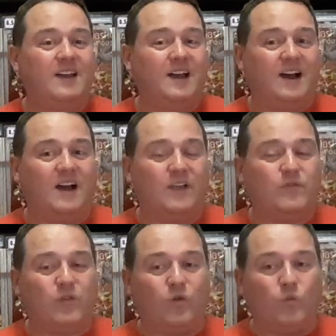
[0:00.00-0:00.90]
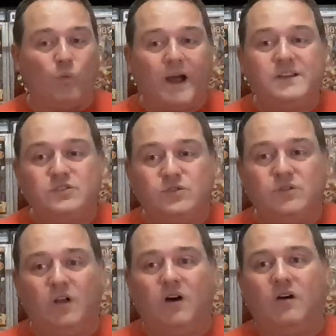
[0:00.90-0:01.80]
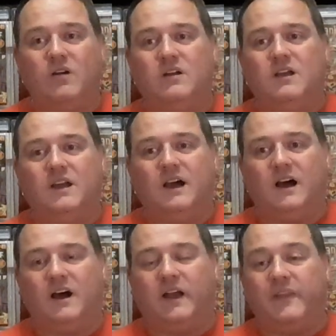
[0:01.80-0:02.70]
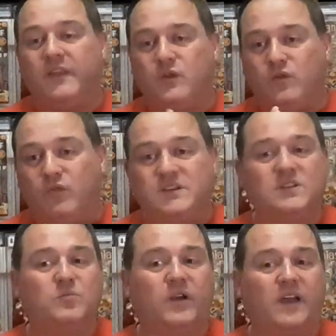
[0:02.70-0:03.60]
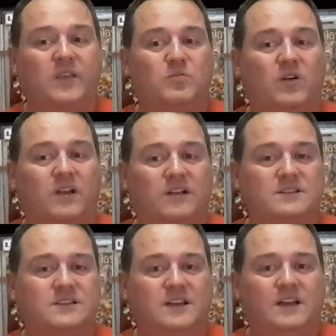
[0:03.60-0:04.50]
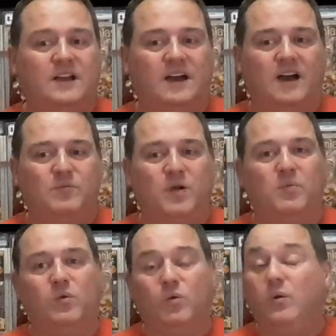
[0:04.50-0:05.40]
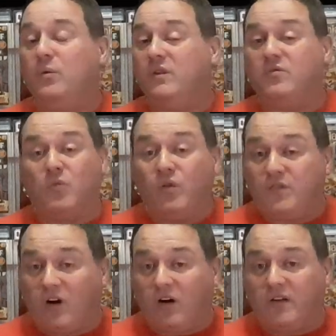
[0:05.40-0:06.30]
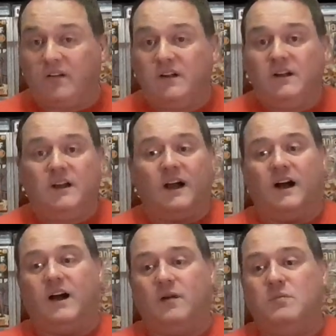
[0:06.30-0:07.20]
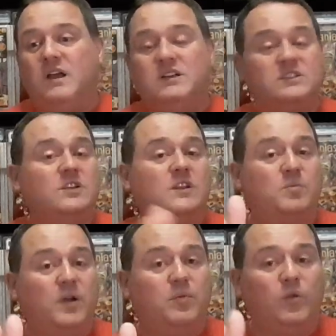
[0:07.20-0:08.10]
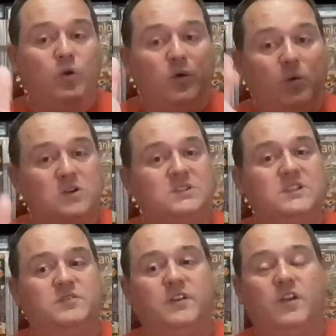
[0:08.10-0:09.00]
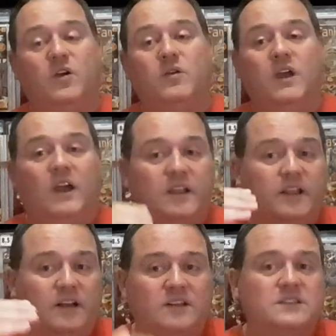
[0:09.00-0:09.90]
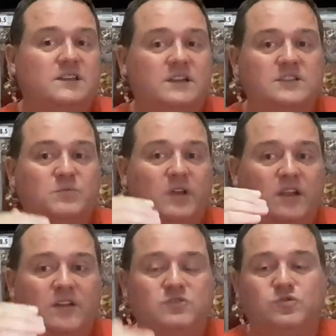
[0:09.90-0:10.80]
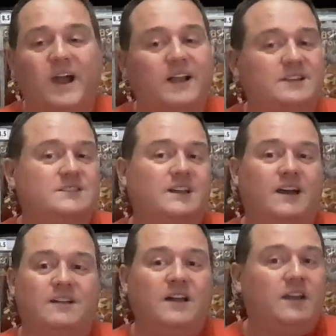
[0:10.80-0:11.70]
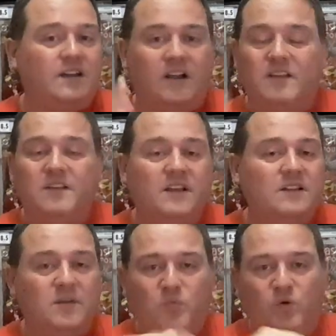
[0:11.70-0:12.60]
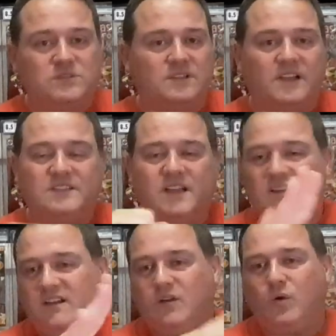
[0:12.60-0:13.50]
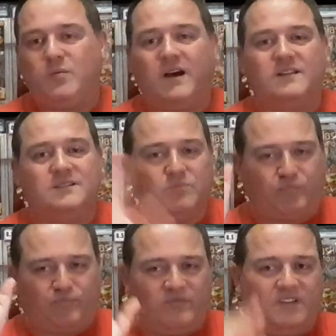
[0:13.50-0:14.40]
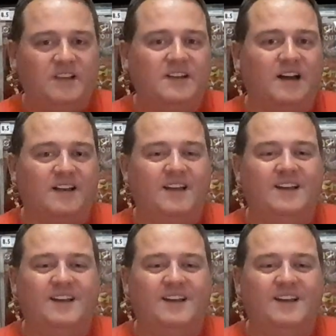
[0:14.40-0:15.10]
If you wait too long, and then you eventually bring out the product, people who will have moved on, just like the people who are watching this video that are listening to me drag this out, you know, they're pausing. They're saying, you know what, Martin, you're done.